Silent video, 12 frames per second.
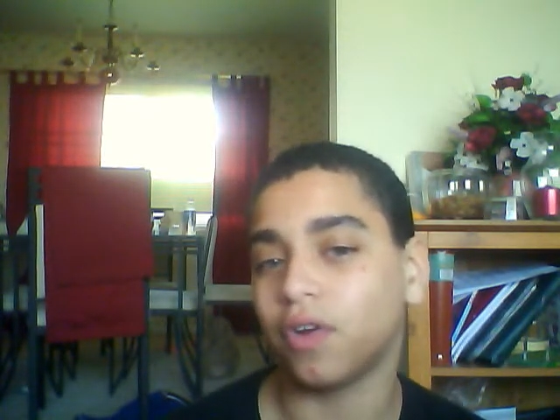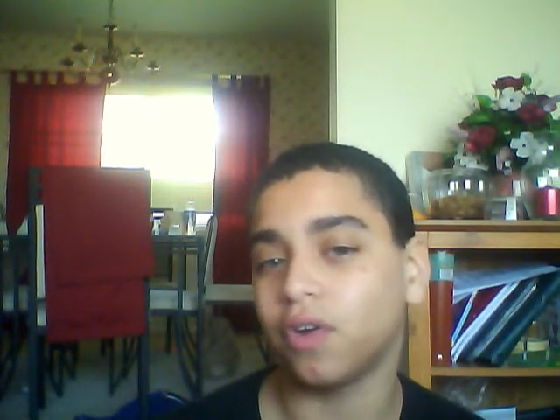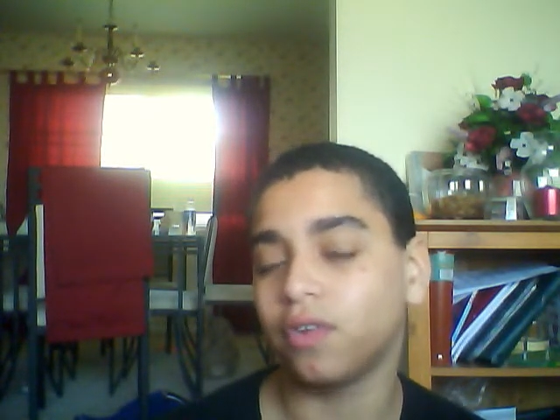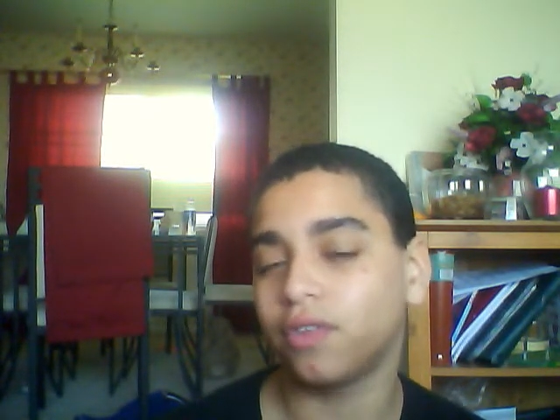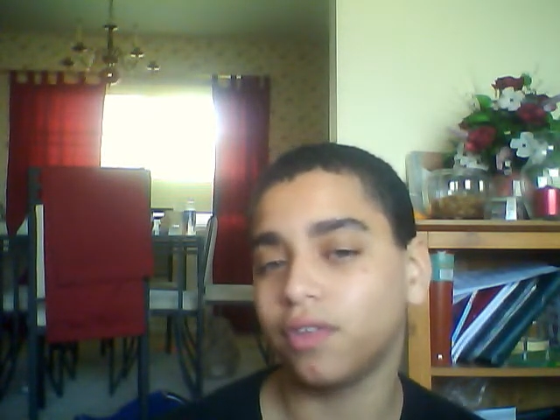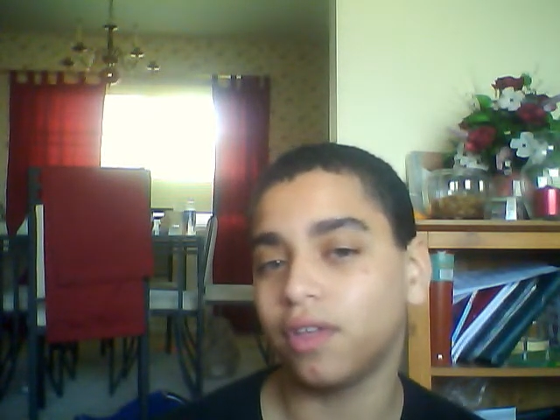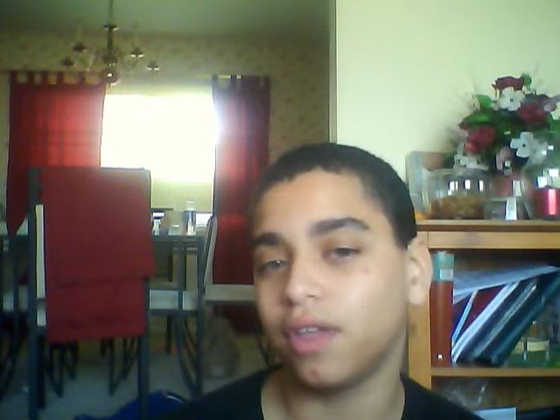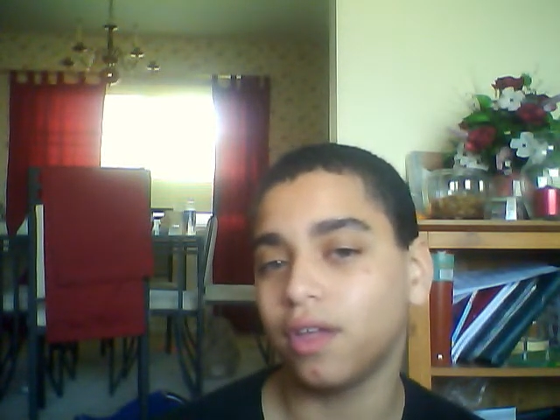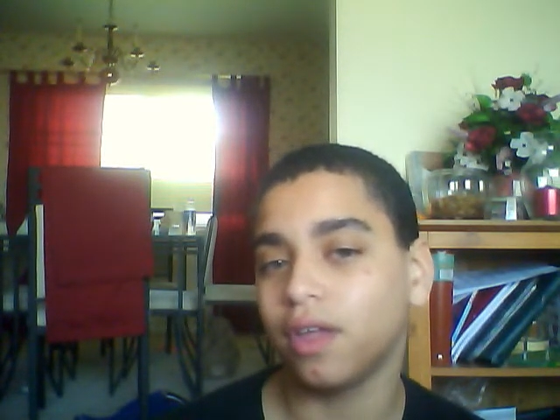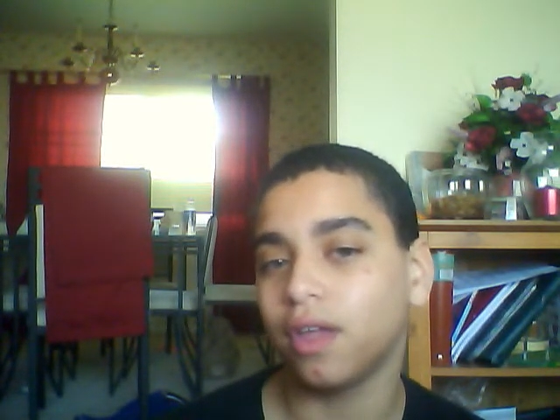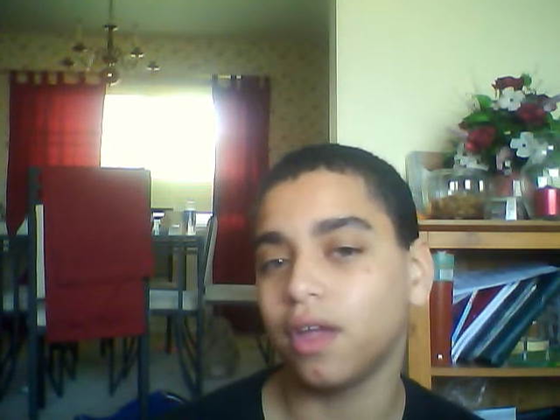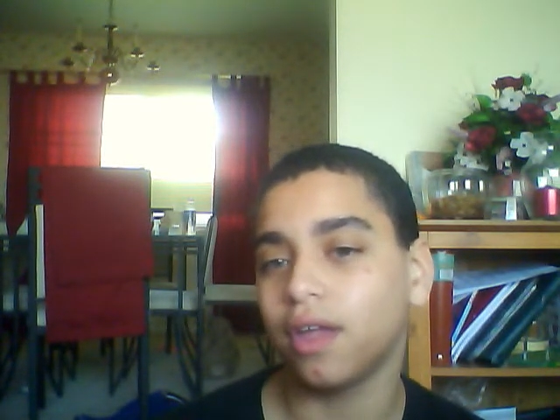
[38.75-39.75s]
first
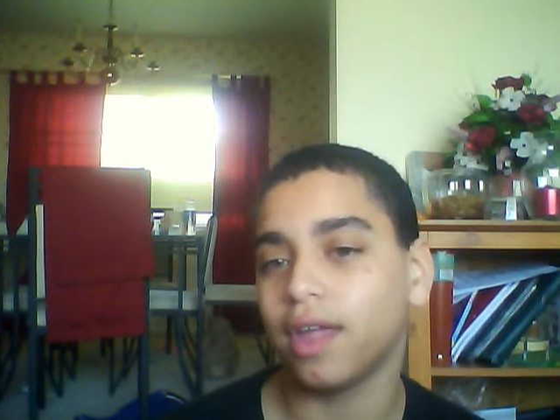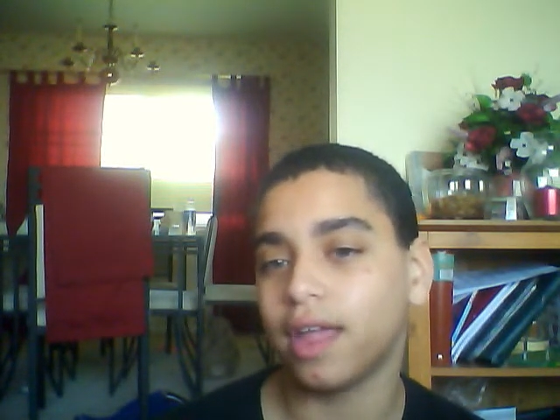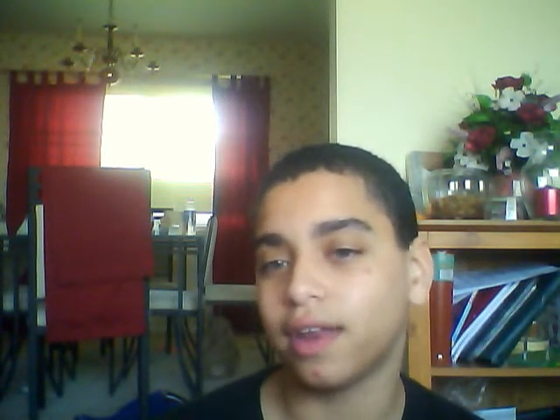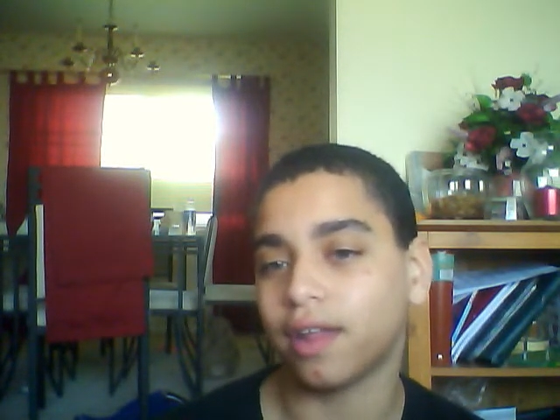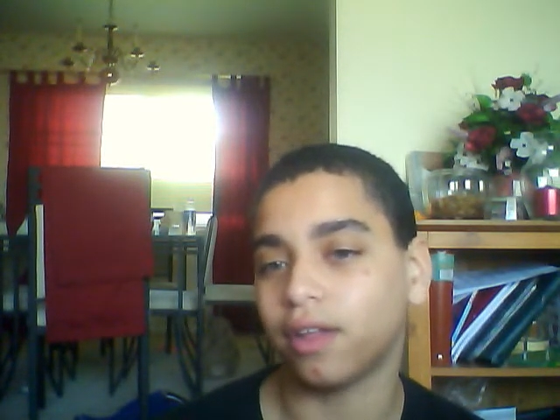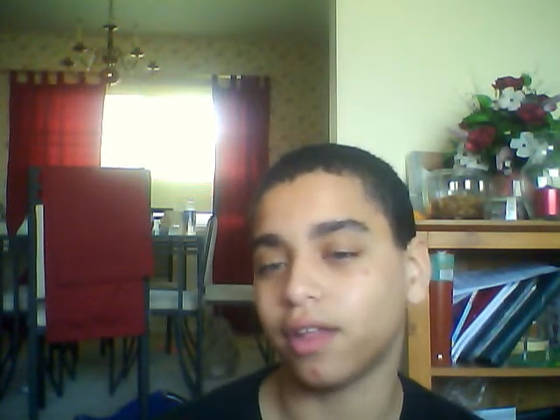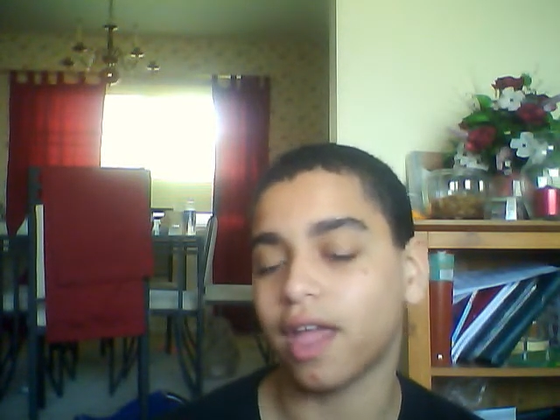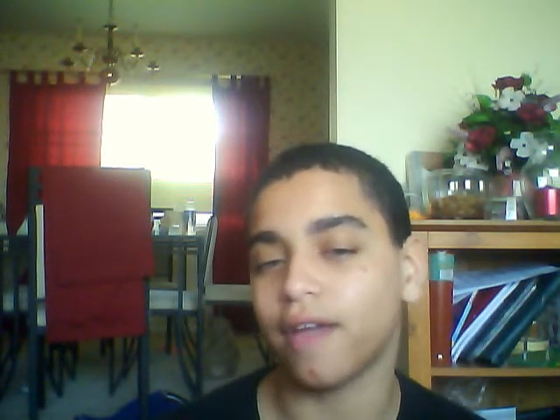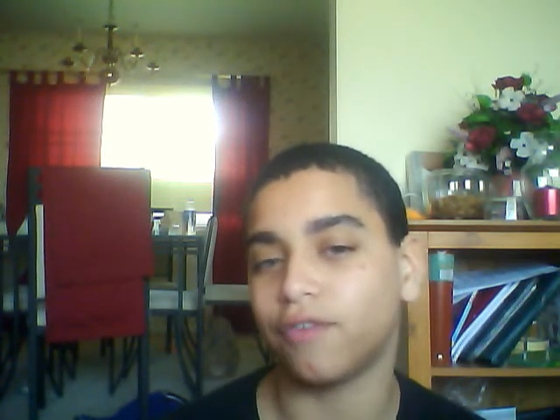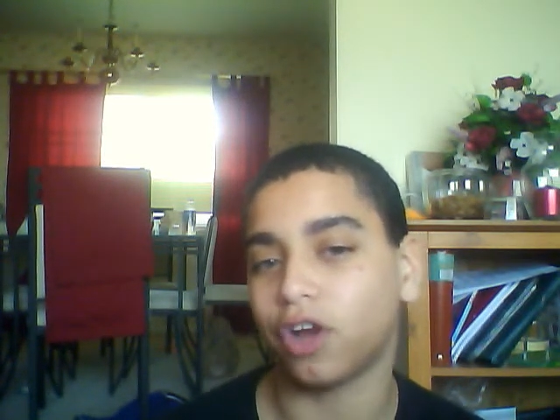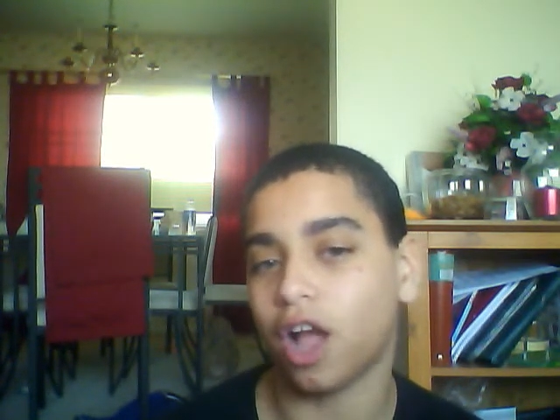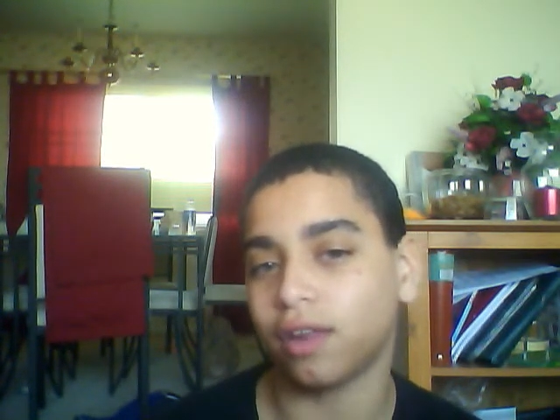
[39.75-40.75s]
handheld I
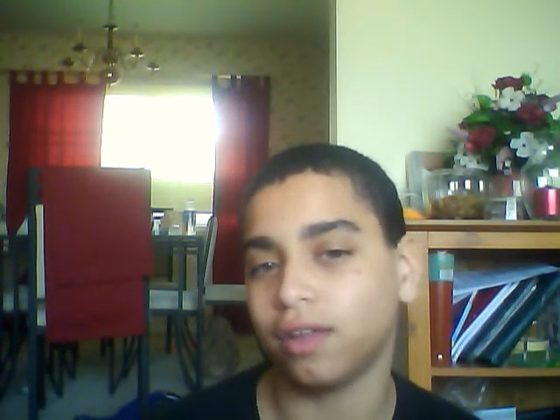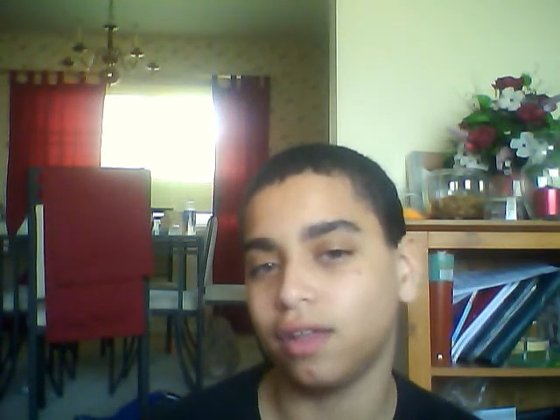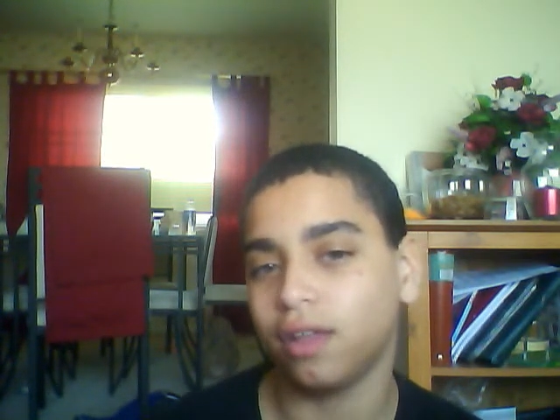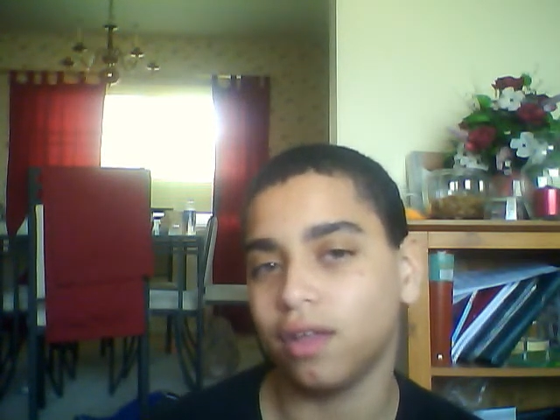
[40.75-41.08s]
ever got.